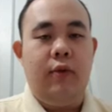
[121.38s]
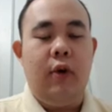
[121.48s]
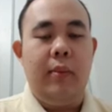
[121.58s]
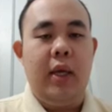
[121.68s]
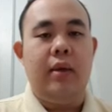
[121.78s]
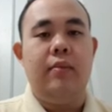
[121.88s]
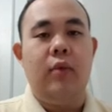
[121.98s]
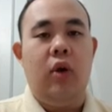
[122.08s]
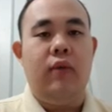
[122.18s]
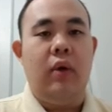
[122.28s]
forming
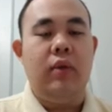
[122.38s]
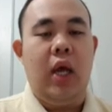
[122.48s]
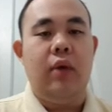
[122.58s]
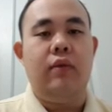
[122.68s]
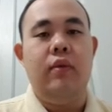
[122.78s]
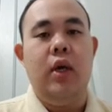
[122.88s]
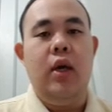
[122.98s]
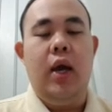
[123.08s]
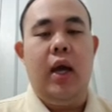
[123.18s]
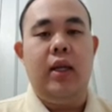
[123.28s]
of our knife,
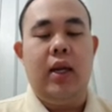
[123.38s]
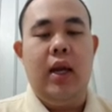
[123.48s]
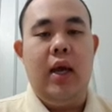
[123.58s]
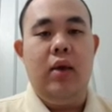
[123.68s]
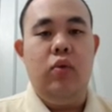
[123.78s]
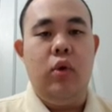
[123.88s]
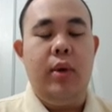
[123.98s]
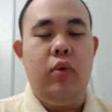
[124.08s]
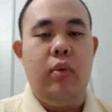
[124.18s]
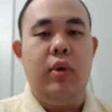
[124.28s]
and the clay will
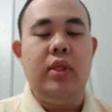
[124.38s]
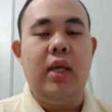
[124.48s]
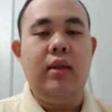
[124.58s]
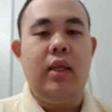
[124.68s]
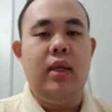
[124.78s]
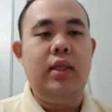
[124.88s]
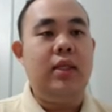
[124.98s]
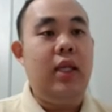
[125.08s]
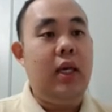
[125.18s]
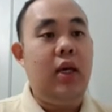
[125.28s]
be representing the
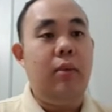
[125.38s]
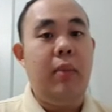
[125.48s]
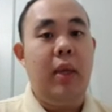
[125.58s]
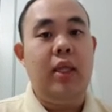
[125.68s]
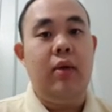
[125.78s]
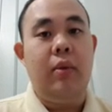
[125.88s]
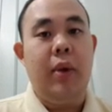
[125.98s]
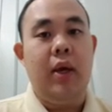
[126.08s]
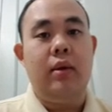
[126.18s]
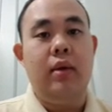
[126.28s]
silicone material
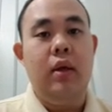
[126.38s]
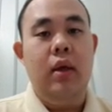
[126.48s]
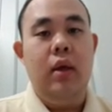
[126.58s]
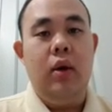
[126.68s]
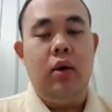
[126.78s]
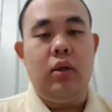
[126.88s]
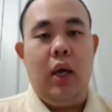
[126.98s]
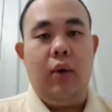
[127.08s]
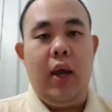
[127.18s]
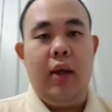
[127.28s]
pad on
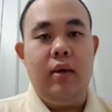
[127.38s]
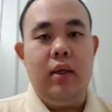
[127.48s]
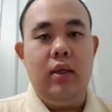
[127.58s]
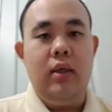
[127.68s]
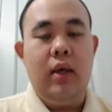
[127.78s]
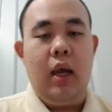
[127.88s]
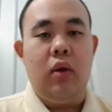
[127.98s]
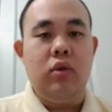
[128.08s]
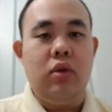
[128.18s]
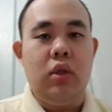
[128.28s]
our handle and
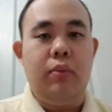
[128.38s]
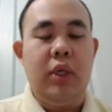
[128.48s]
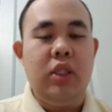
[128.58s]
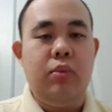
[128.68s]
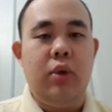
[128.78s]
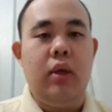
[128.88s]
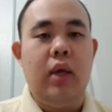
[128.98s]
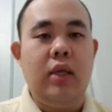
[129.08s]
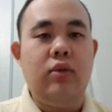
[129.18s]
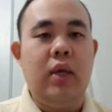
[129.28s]
also the pinch point,
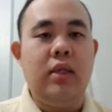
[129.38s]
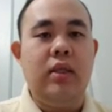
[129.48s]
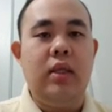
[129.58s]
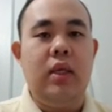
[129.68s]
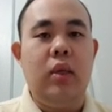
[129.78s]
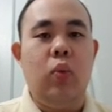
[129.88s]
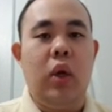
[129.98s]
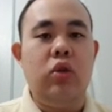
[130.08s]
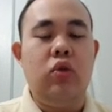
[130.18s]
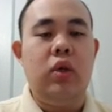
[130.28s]
as you can see in
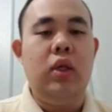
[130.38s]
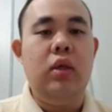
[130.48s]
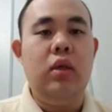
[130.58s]
1, 2,